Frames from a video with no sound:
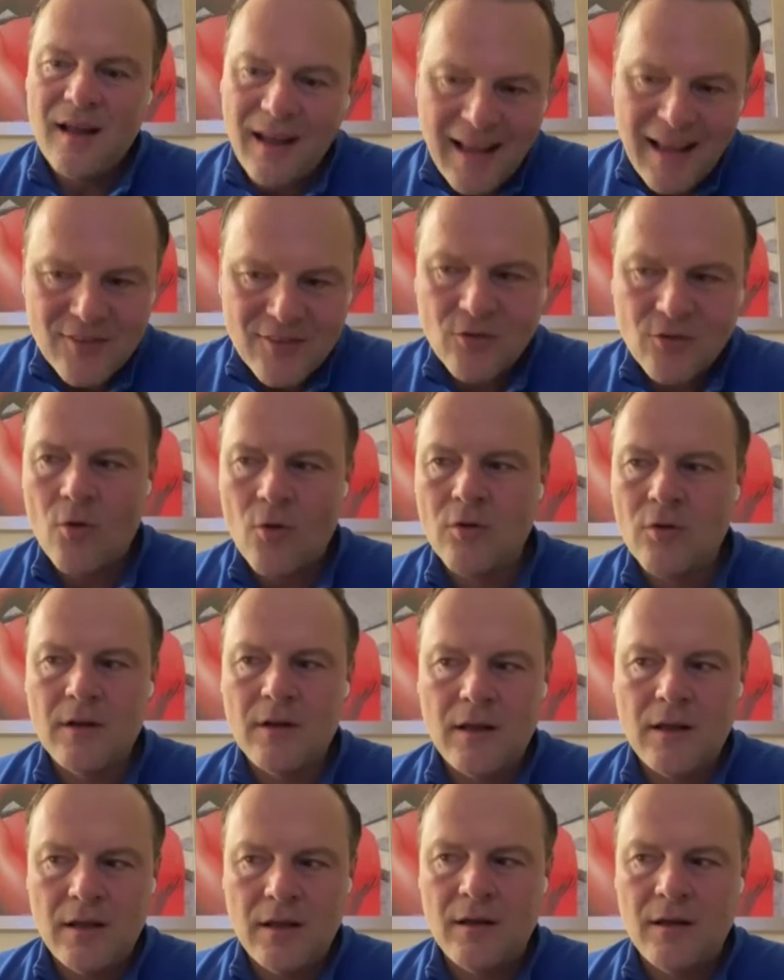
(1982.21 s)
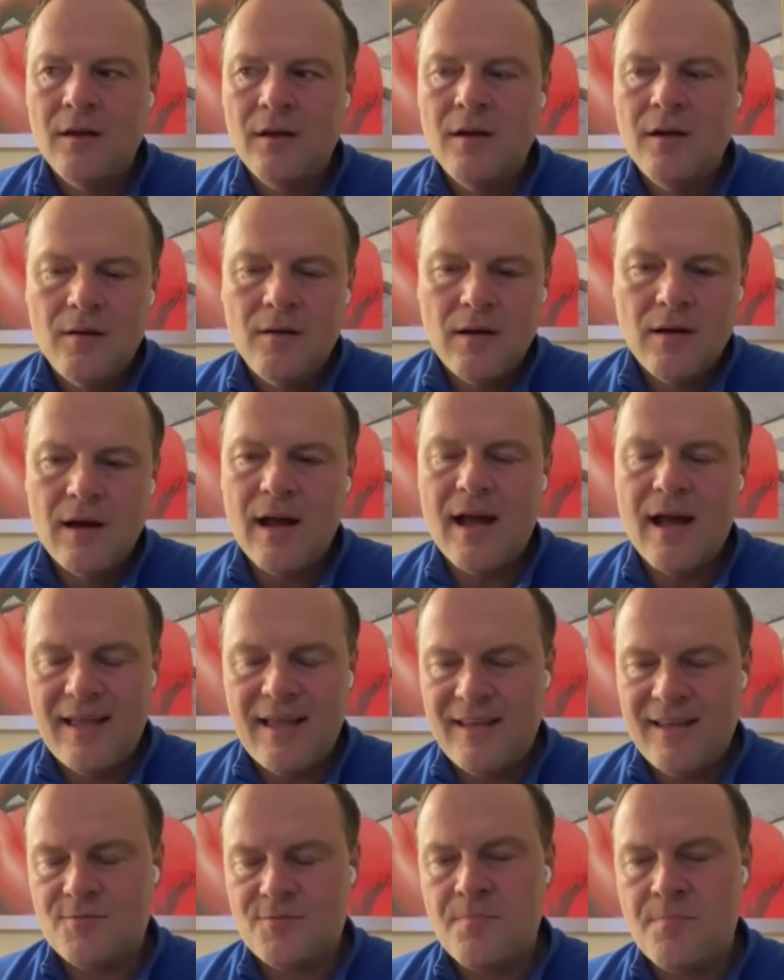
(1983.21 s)
he's only
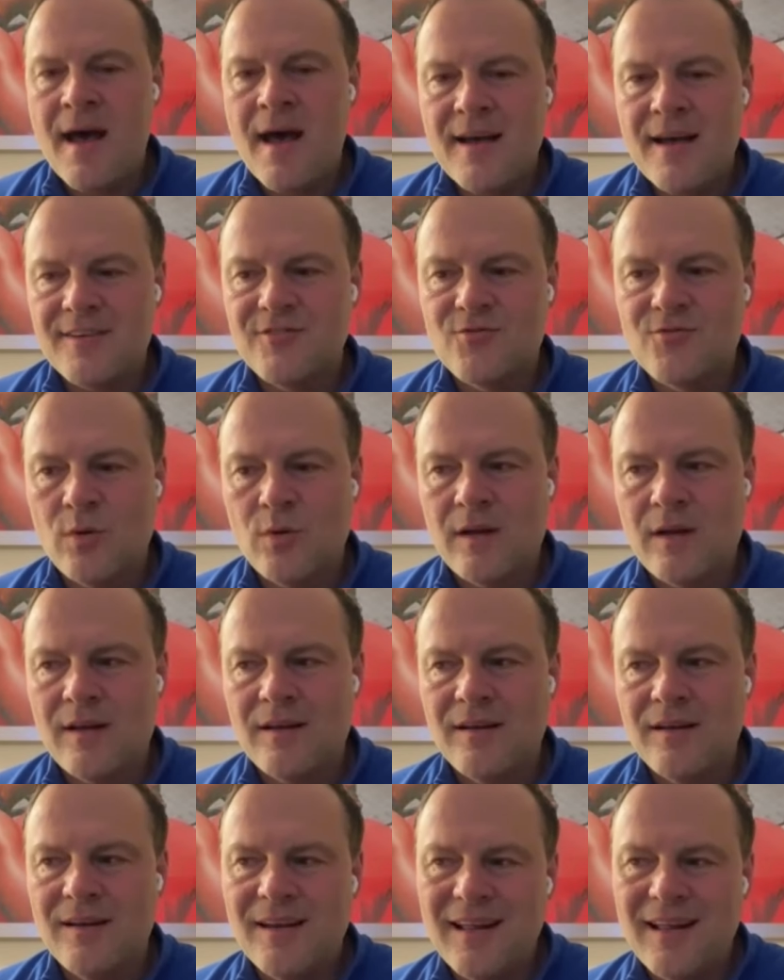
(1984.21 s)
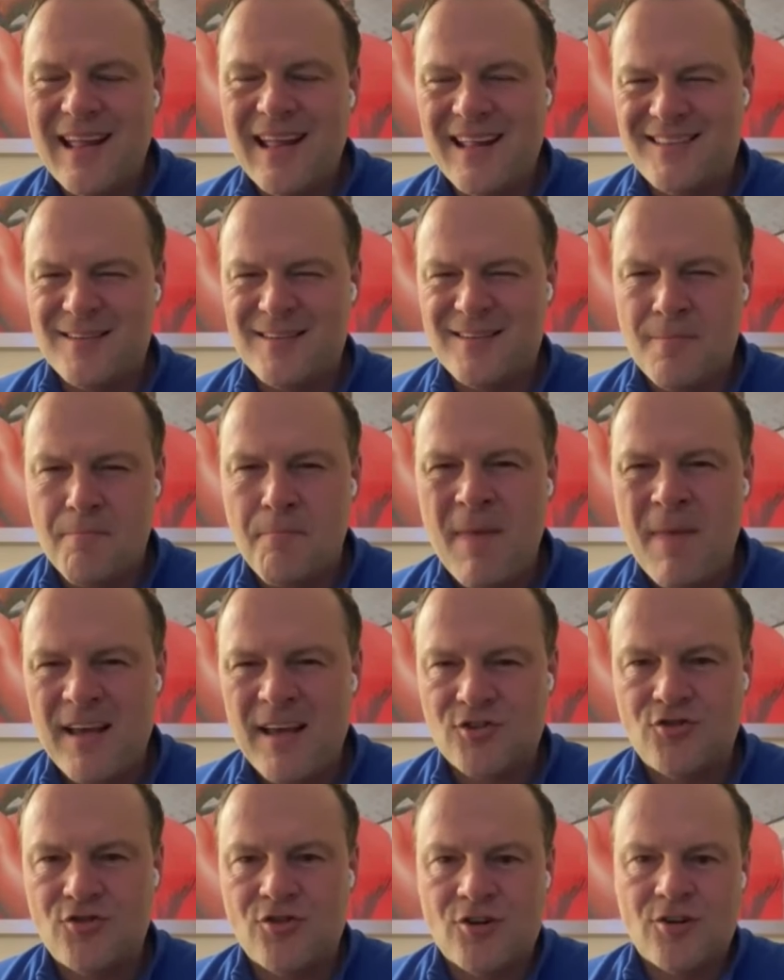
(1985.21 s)
his best when it's a
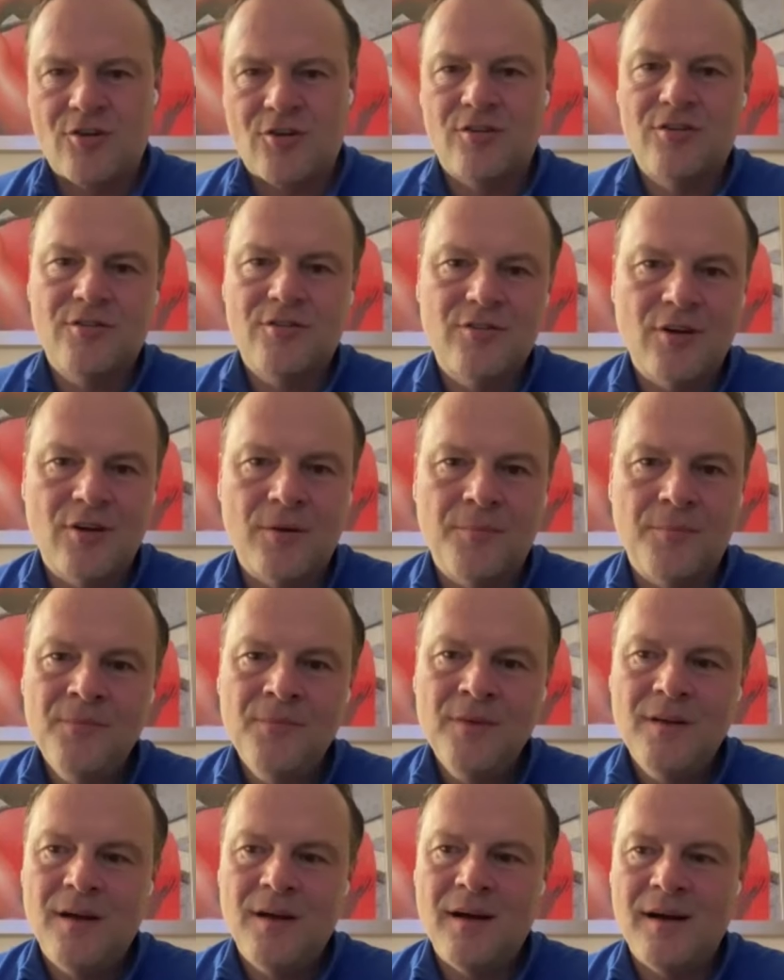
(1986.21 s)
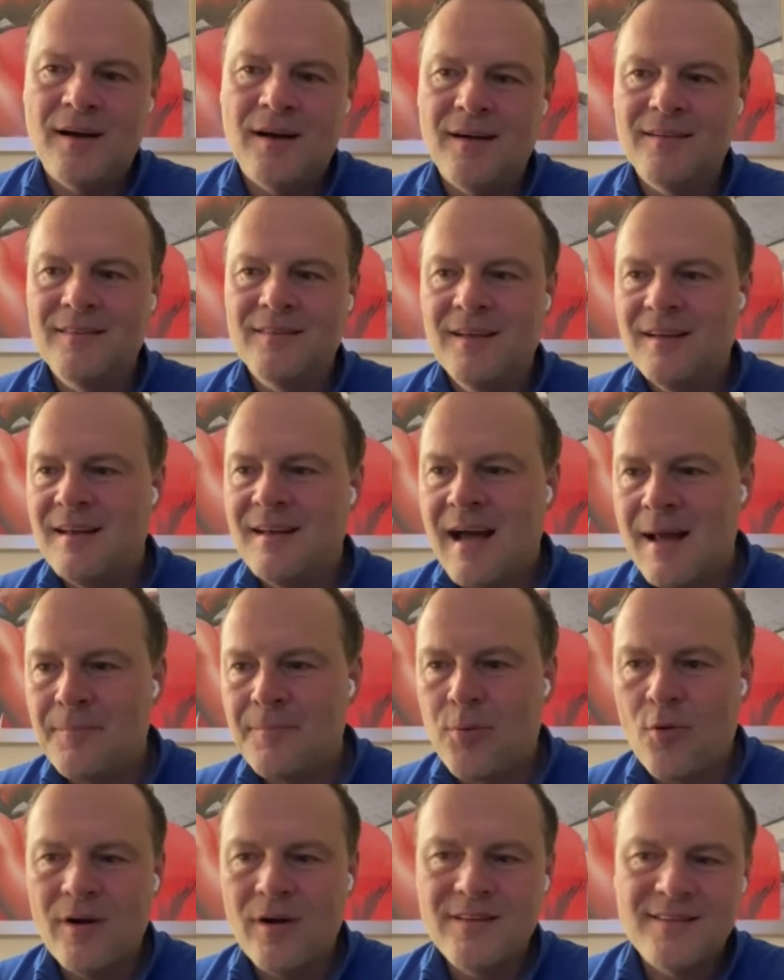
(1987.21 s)
mixture. So mm-hmm. uh, nine
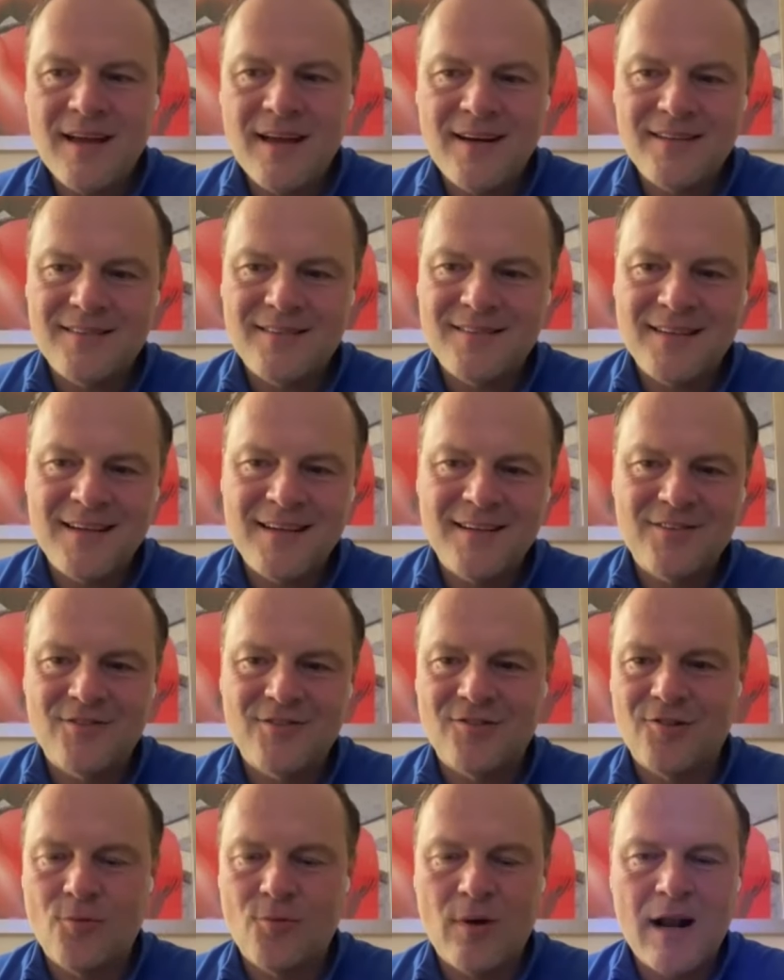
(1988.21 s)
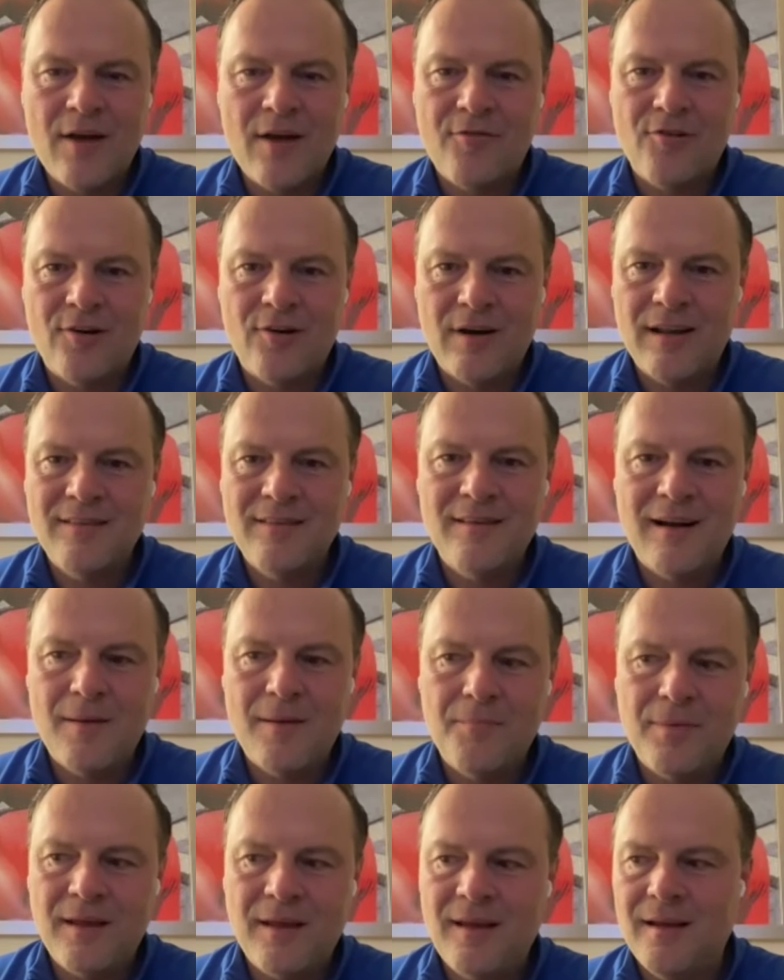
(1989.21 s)
points, eight assists, or whatever it ended
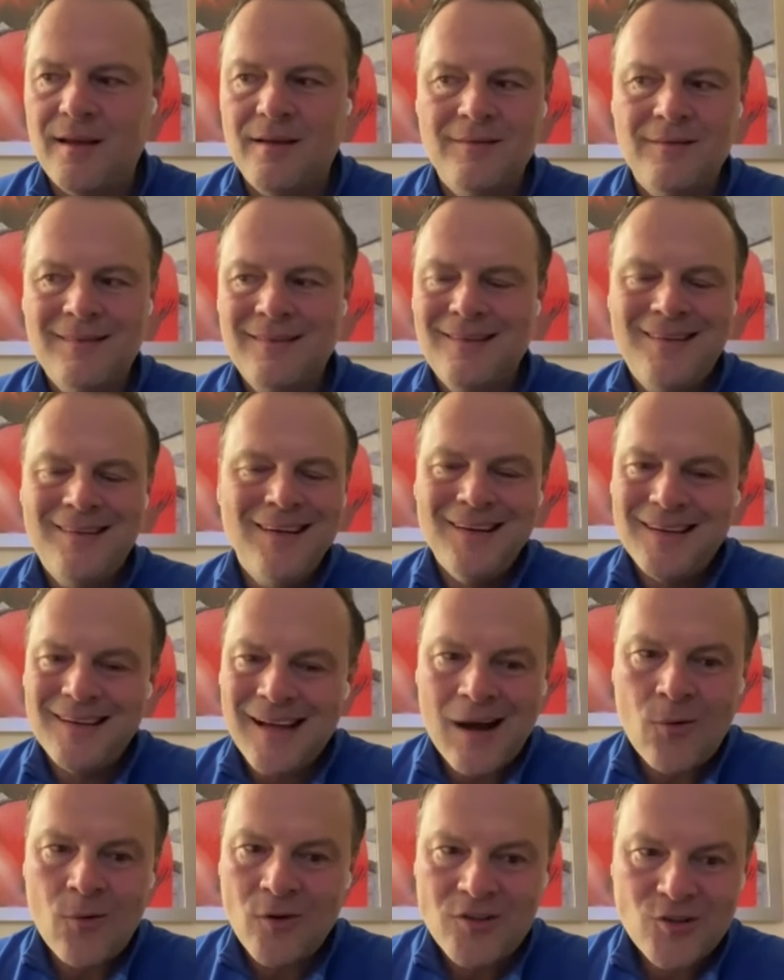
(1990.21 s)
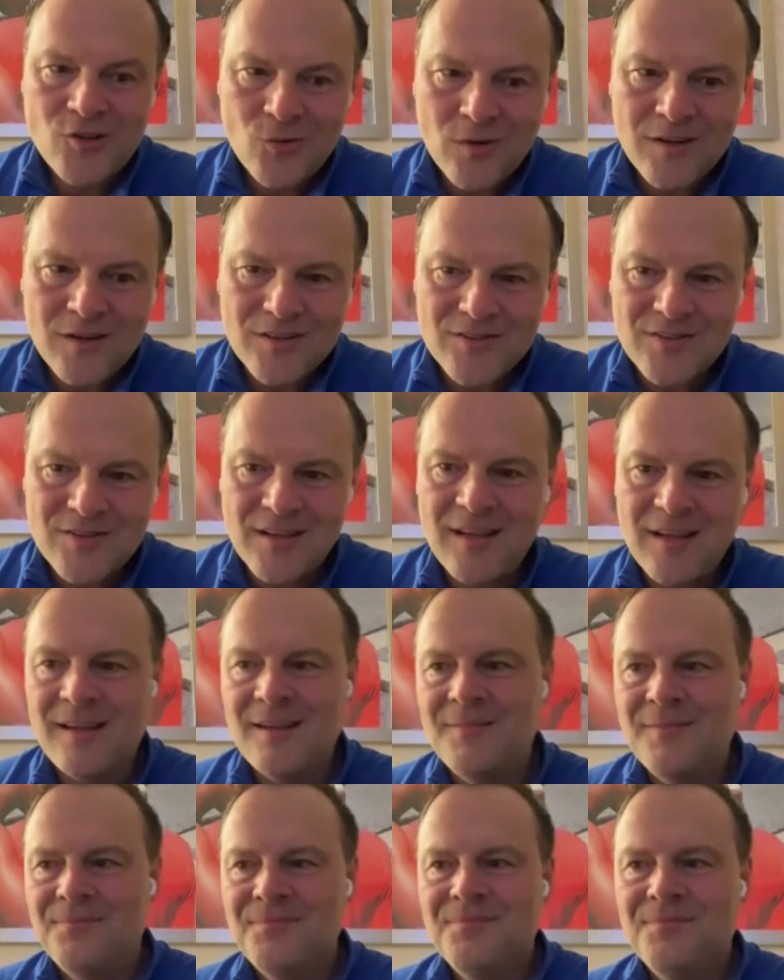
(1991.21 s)
up being, not what you want to
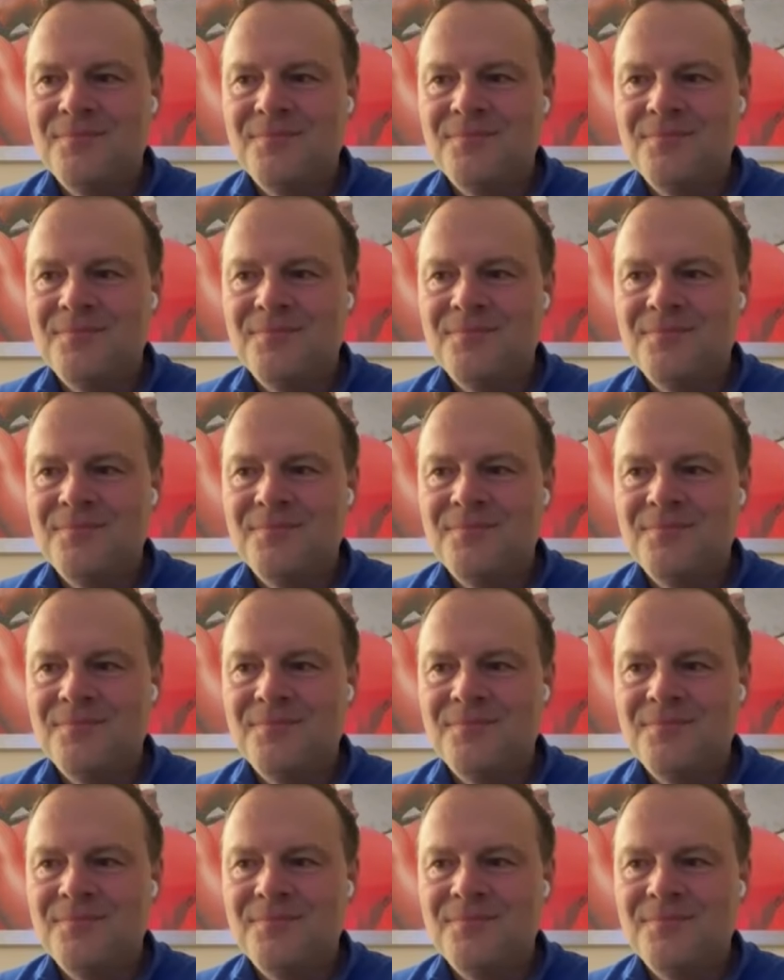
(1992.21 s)
see.